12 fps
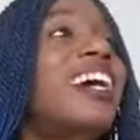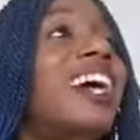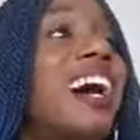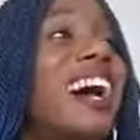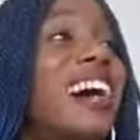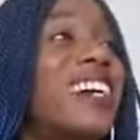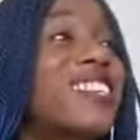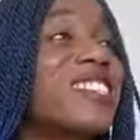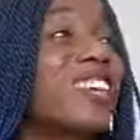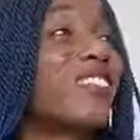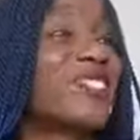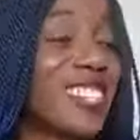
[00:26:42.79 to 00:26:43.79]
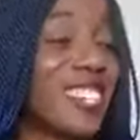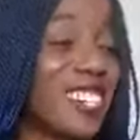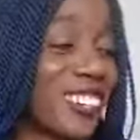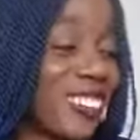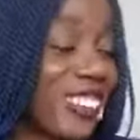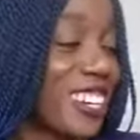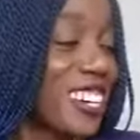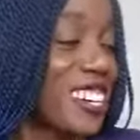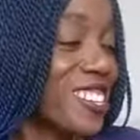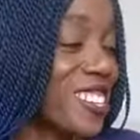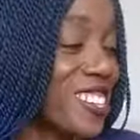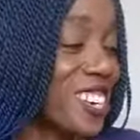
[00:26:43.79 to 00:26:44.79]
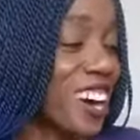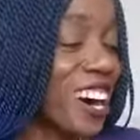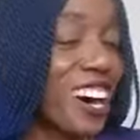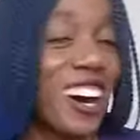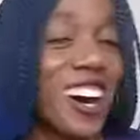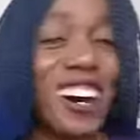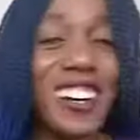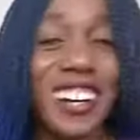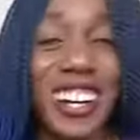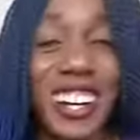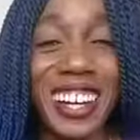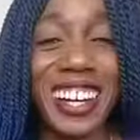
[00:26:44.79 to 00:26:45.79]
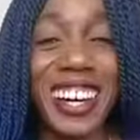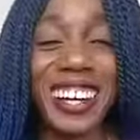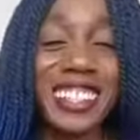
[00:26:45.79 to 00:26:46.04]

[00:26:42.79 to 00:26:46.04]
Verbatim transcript: it's up to you. So.